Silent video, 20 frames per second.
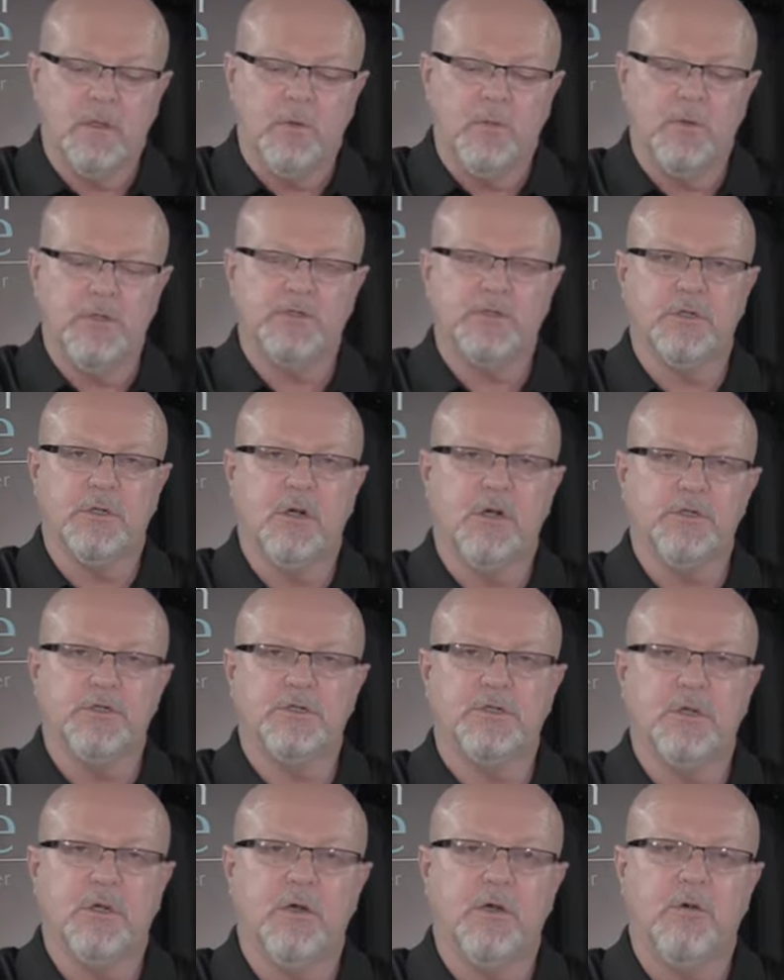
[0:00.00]
we should
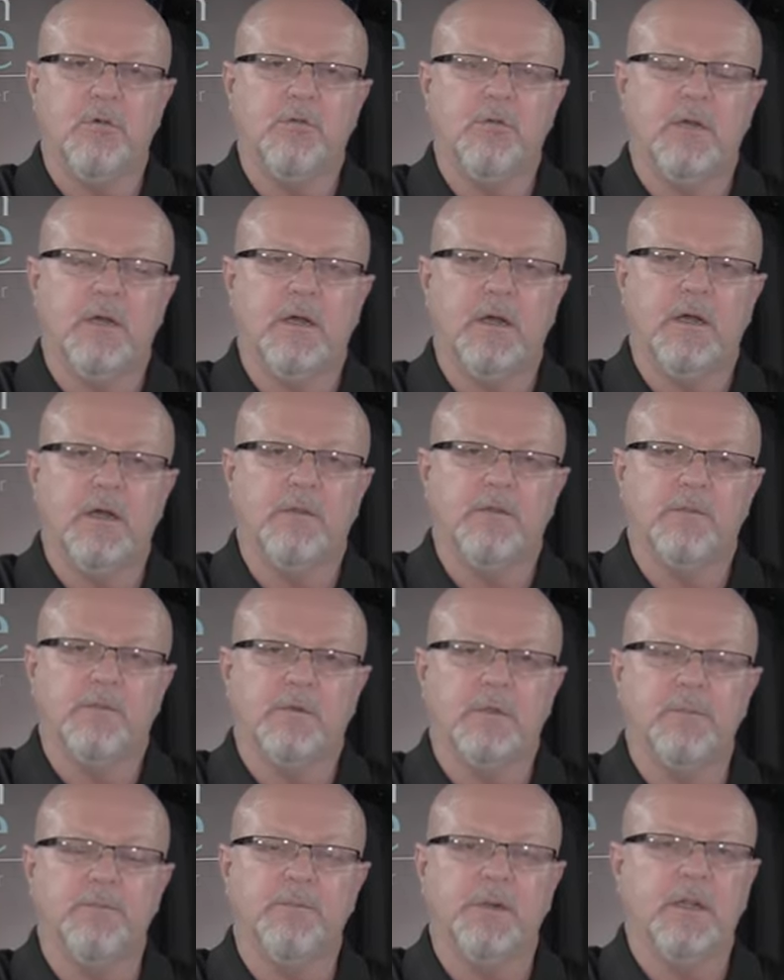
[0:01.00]
also
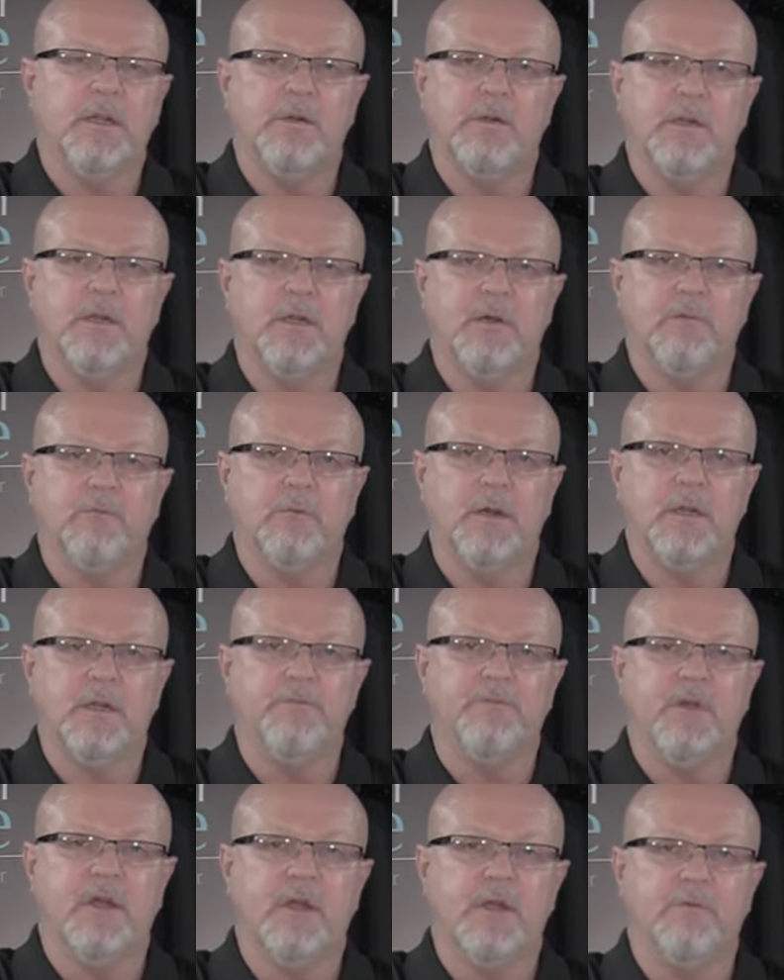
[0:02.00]
completely
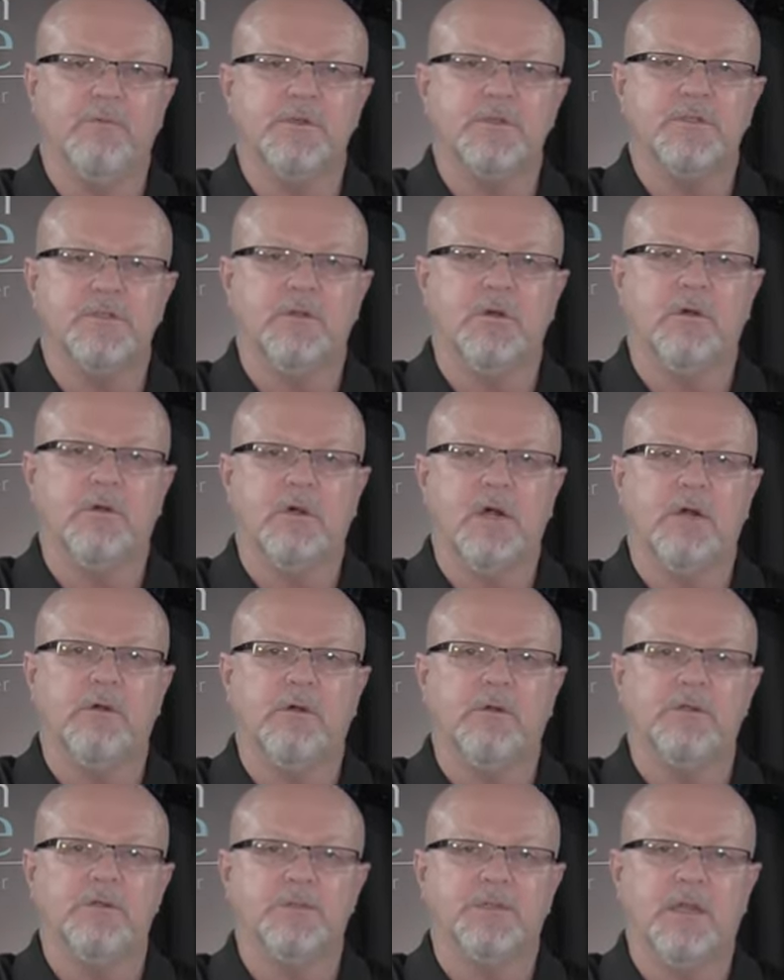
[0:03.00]
renovate and restore our
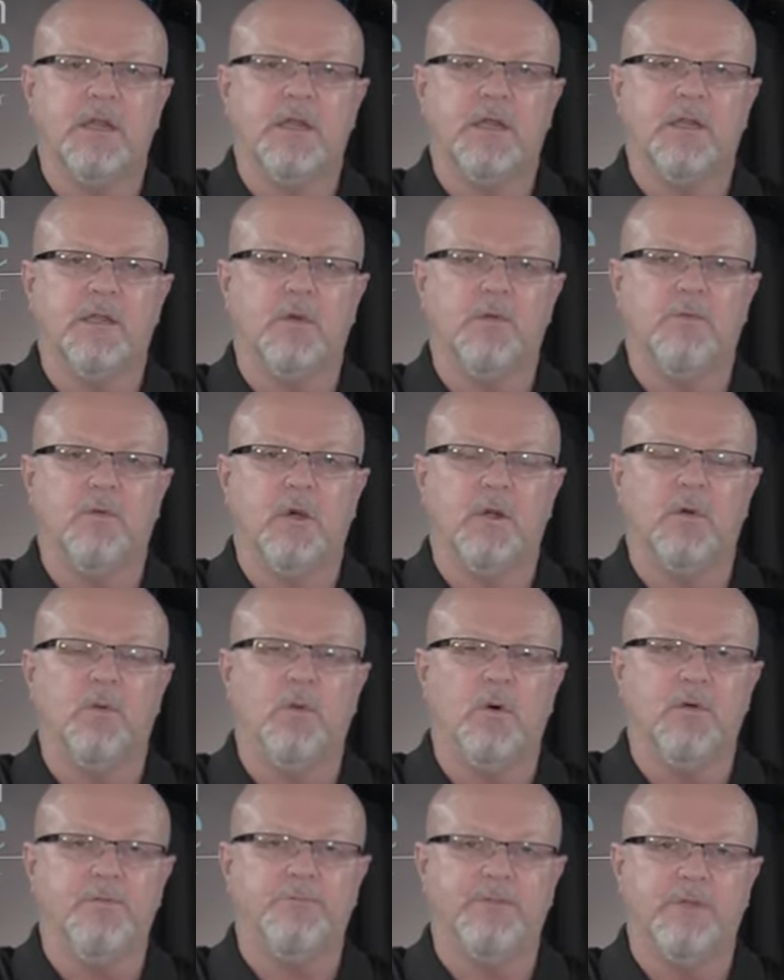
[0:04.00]
understanding of what a
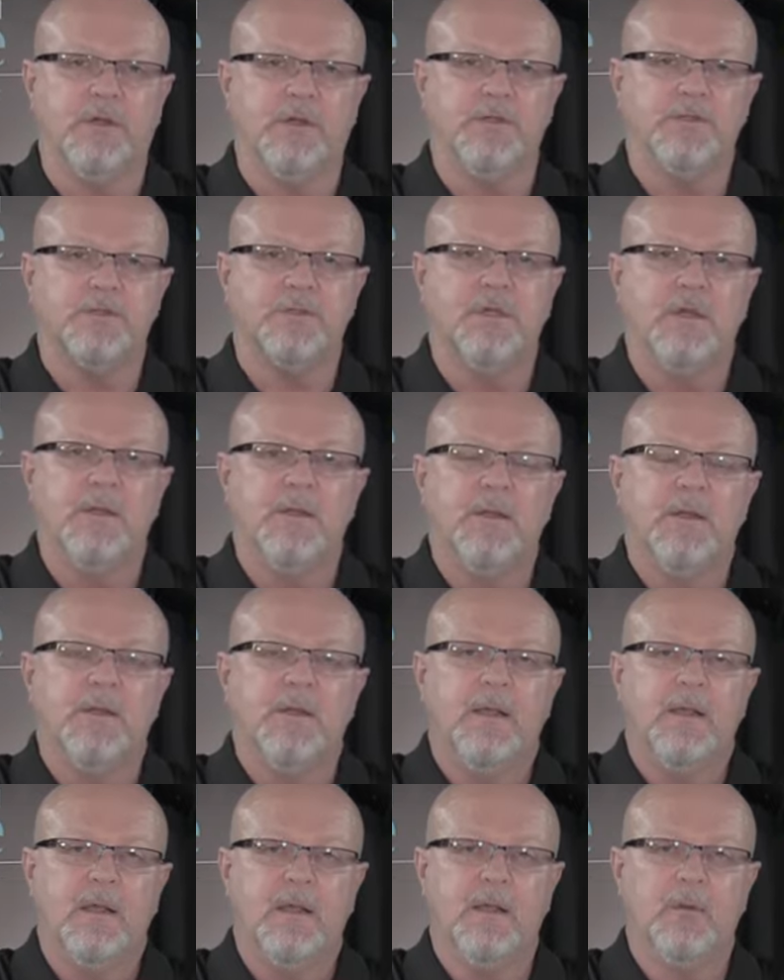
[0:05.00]
wolf is
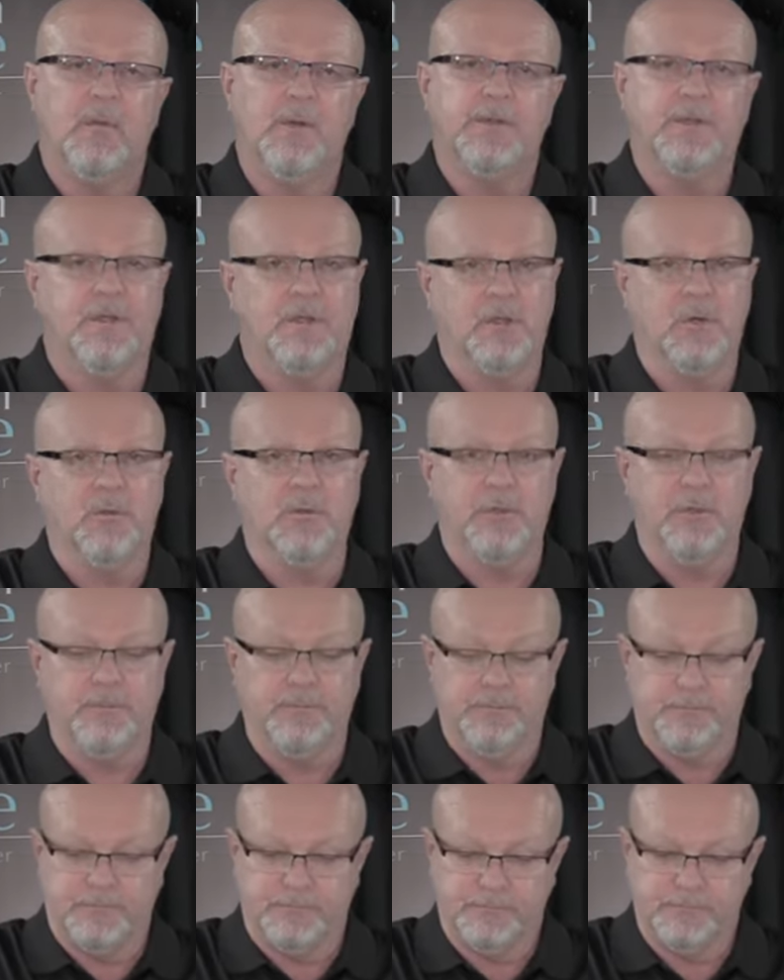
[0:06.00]
and what to do with
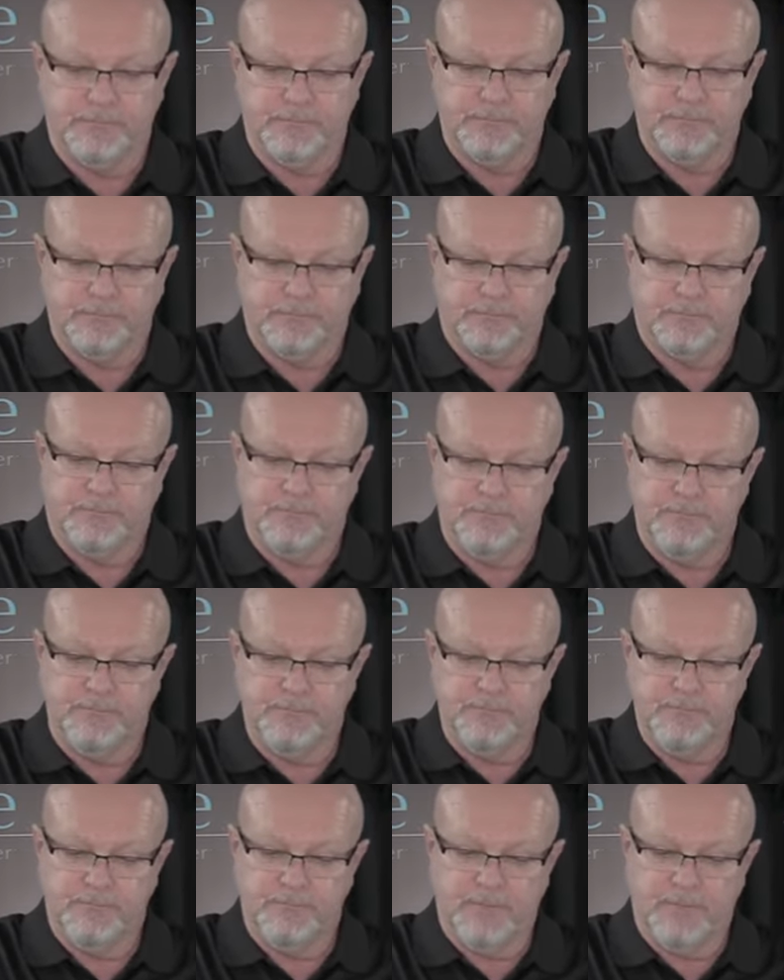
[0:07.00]
them.
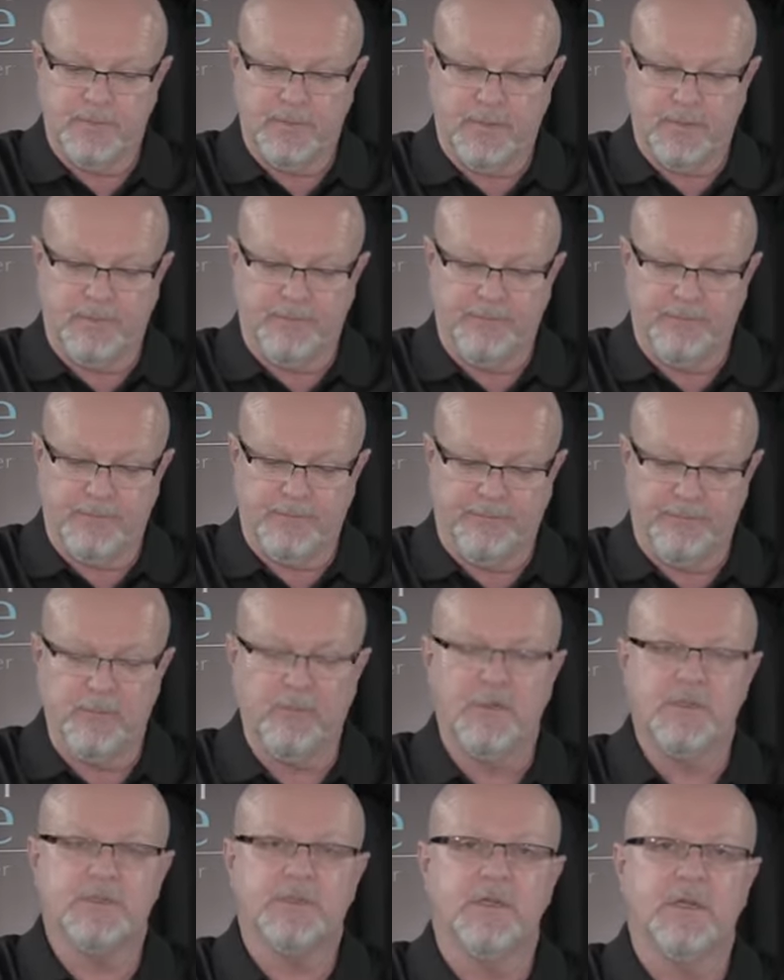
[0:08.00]
Now, if you
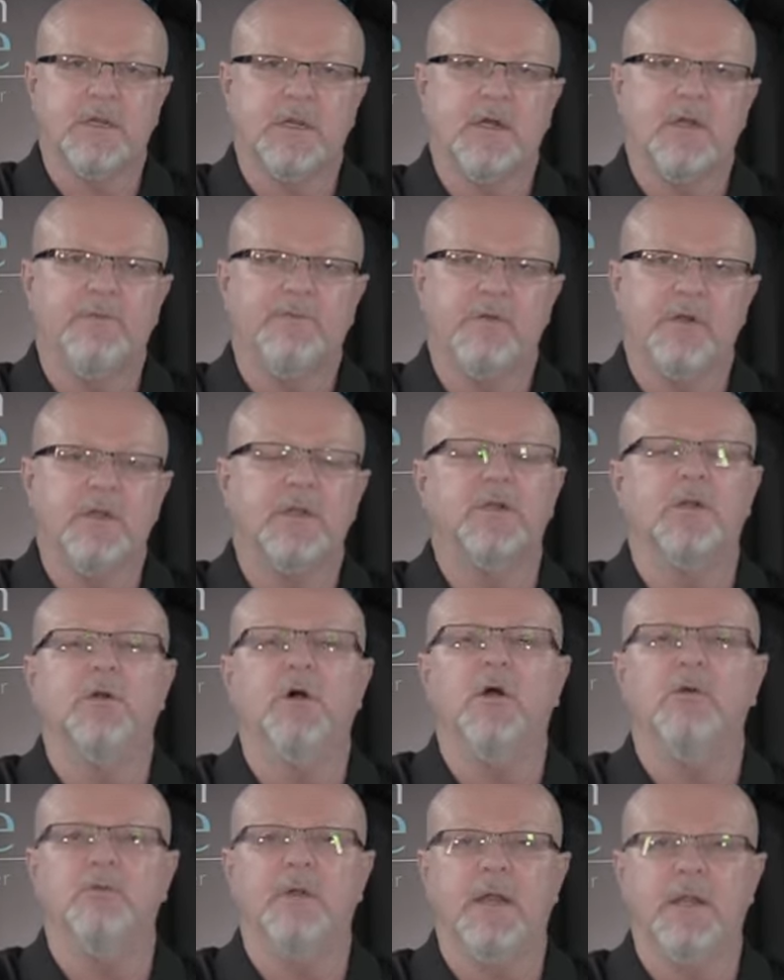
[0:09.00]
listen carefully and you're
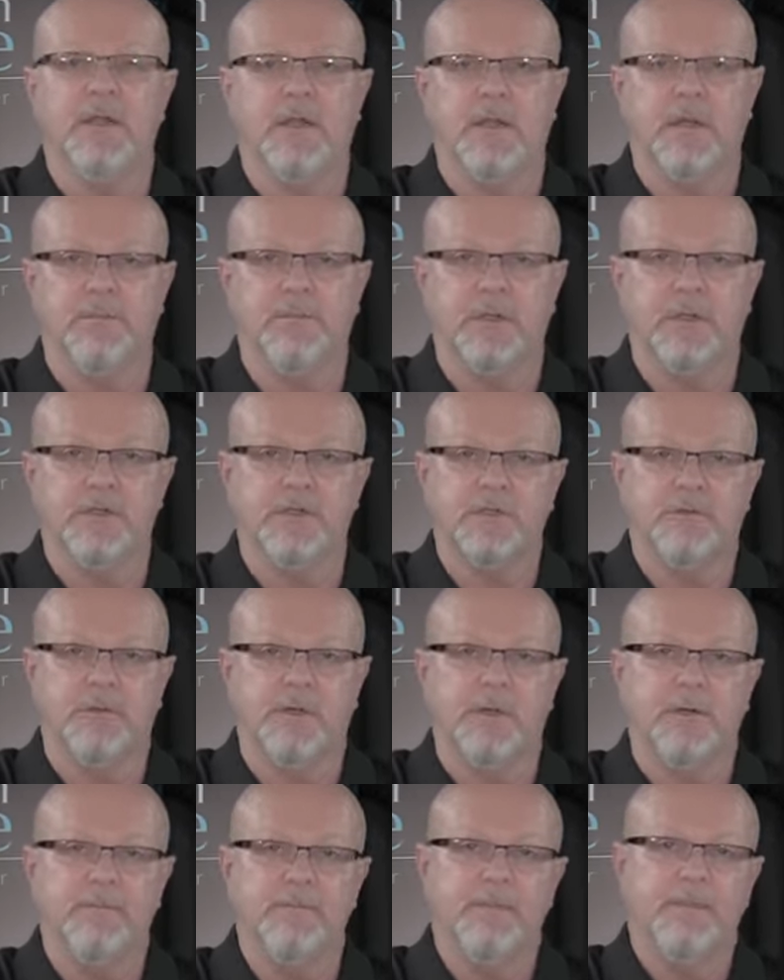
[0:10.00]
already in a
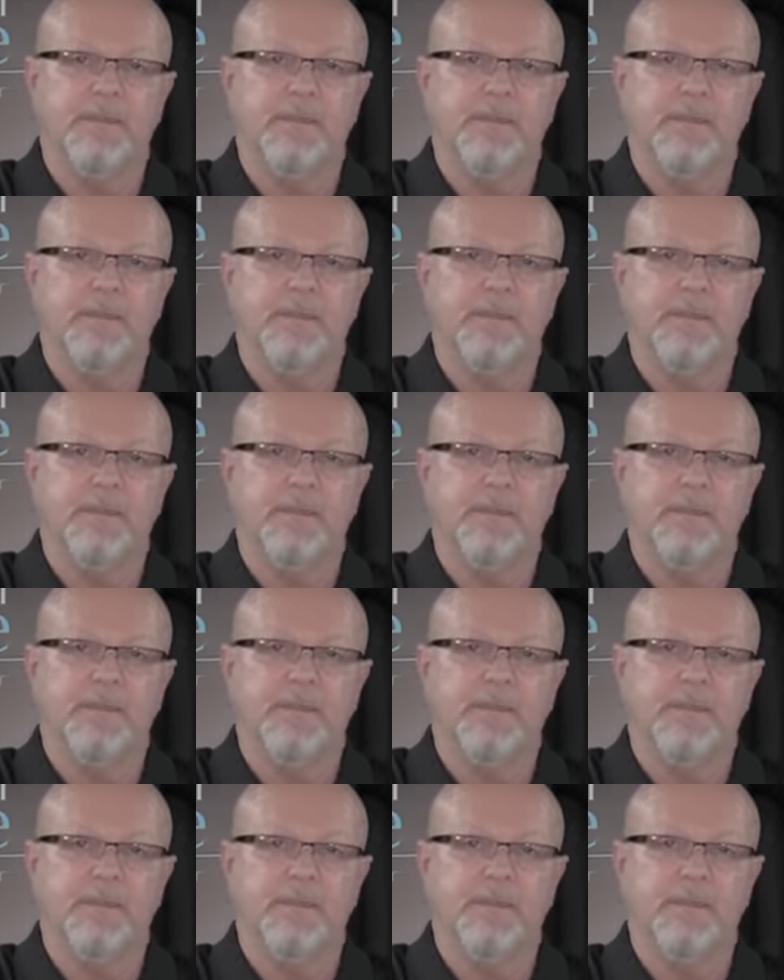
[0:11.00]
ministry,